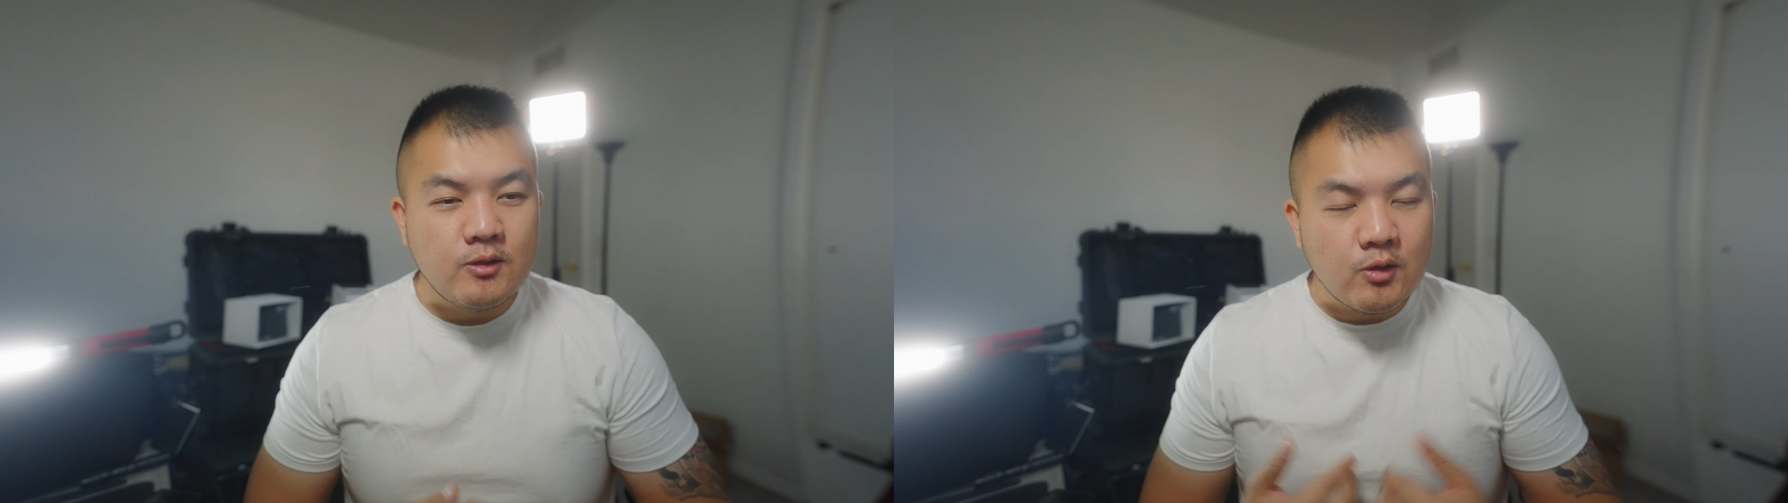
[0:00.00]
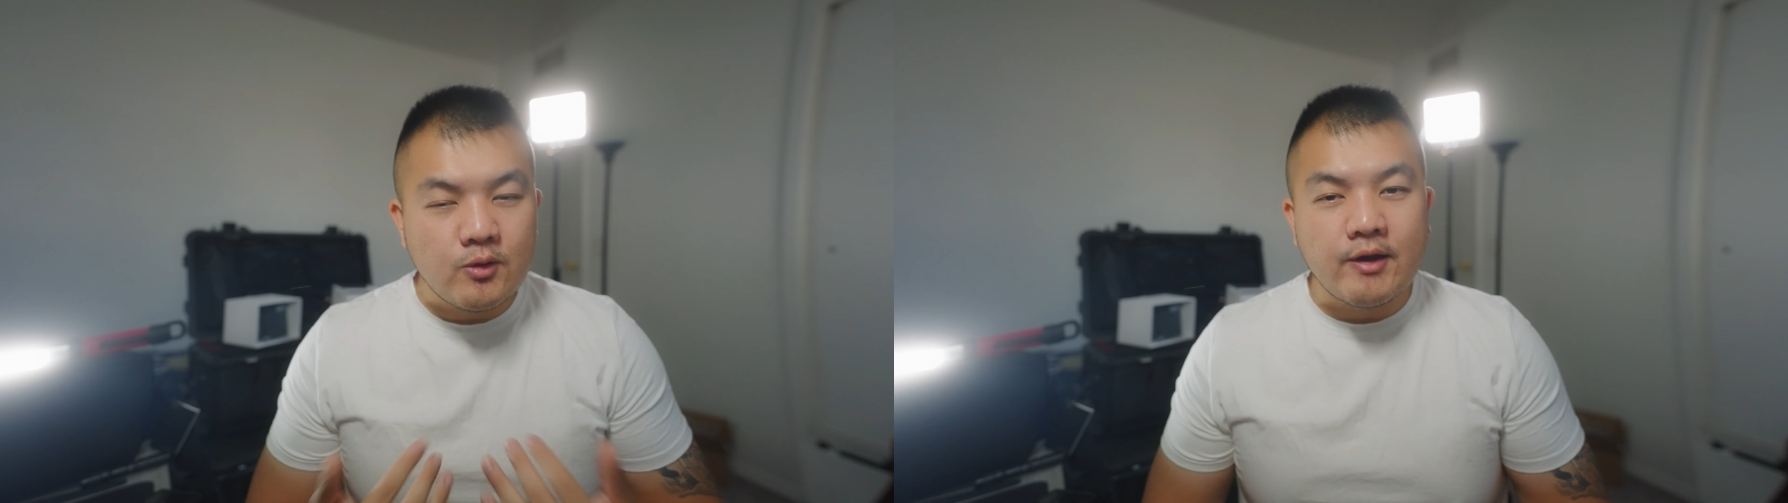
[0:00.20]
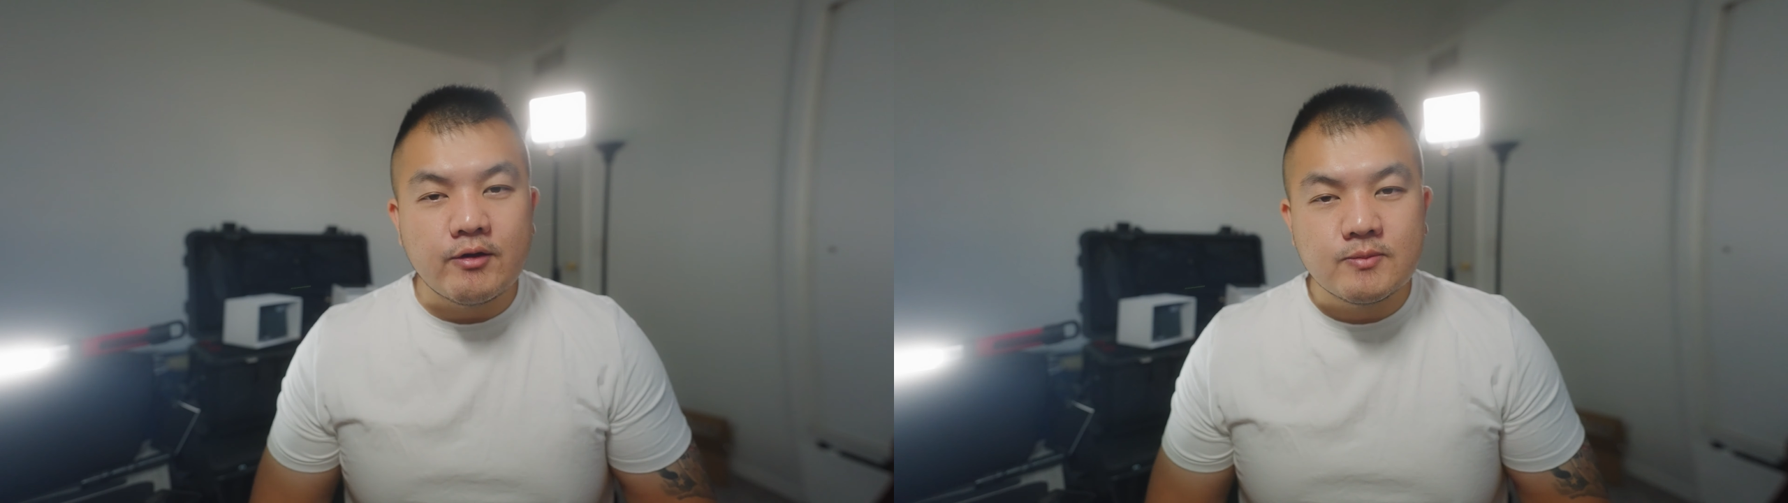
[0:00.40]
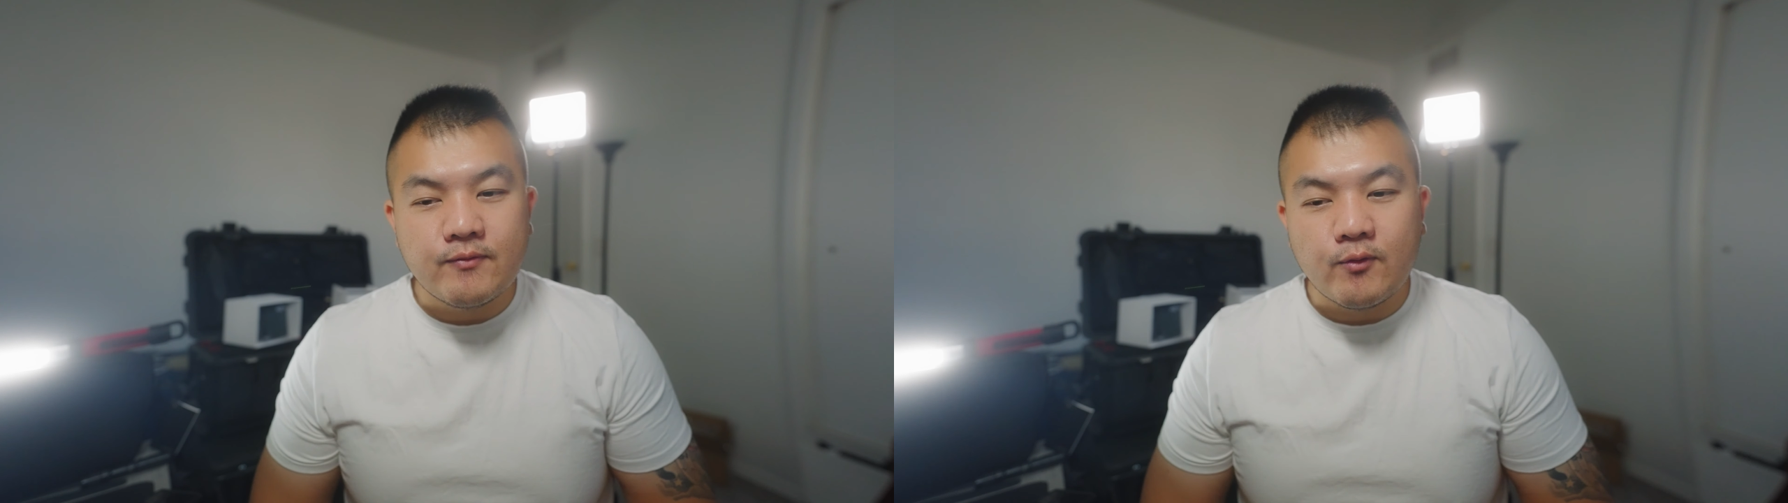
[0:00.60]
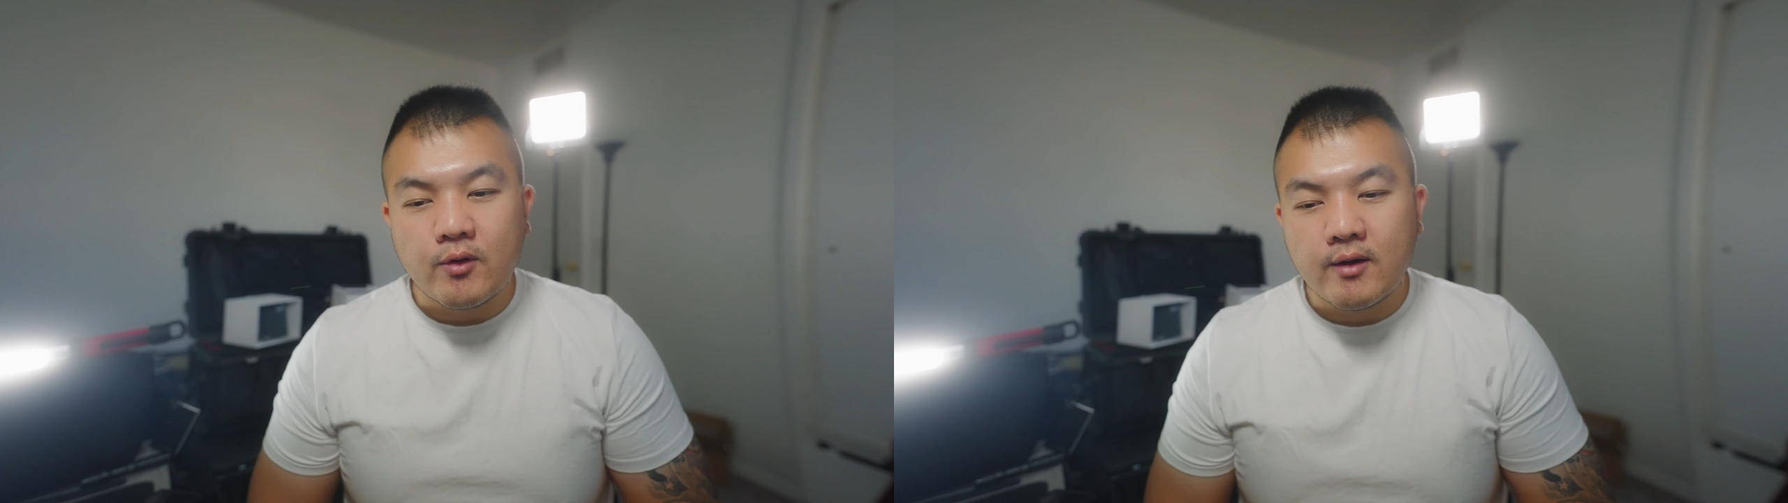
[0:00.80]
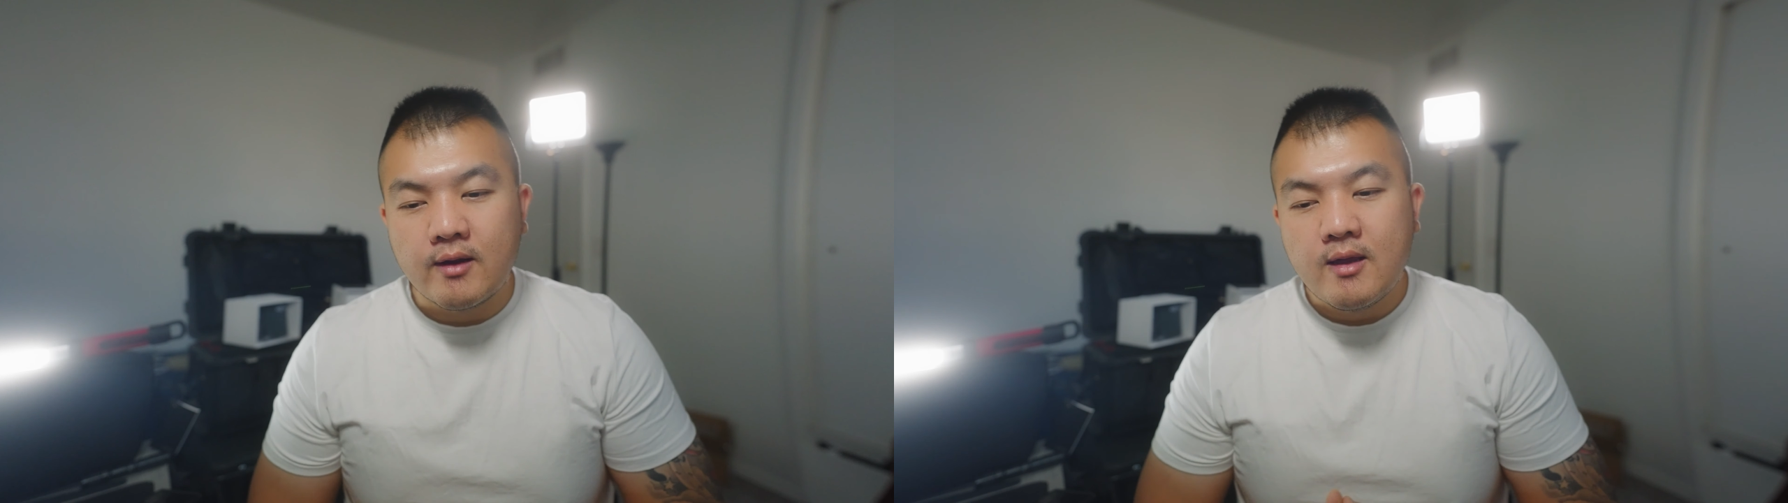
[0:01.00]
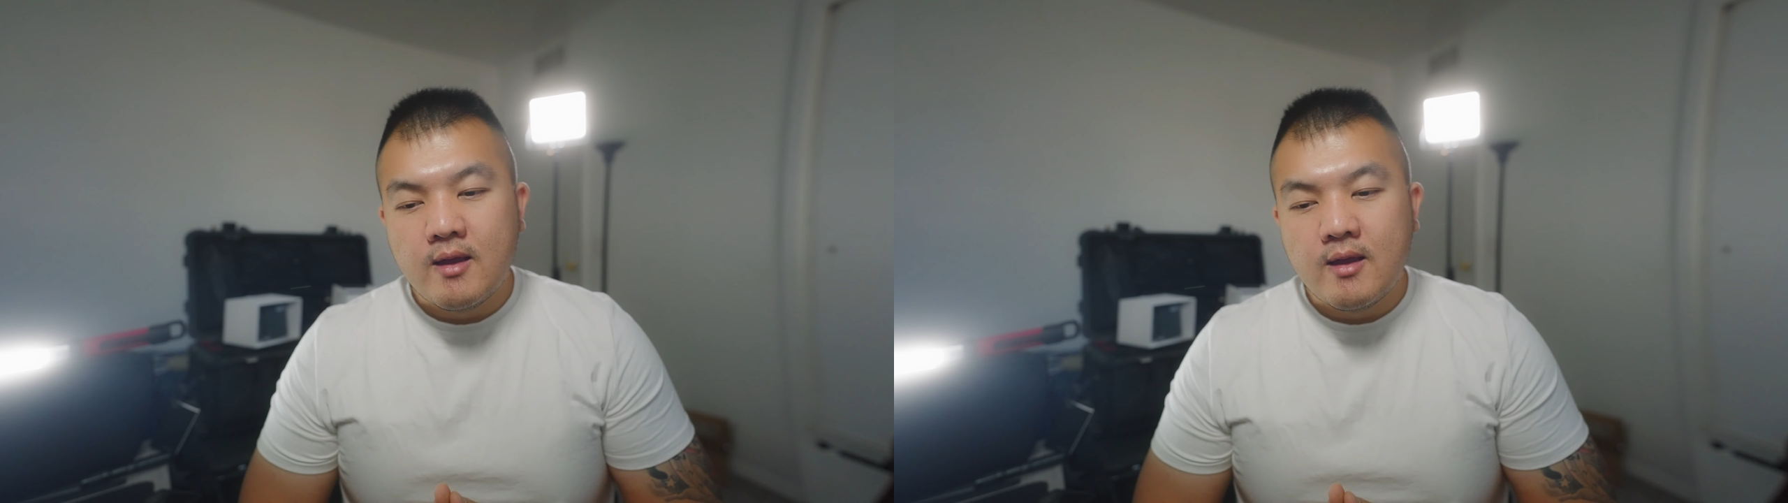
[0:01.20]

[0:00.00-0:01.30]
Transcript: do years before,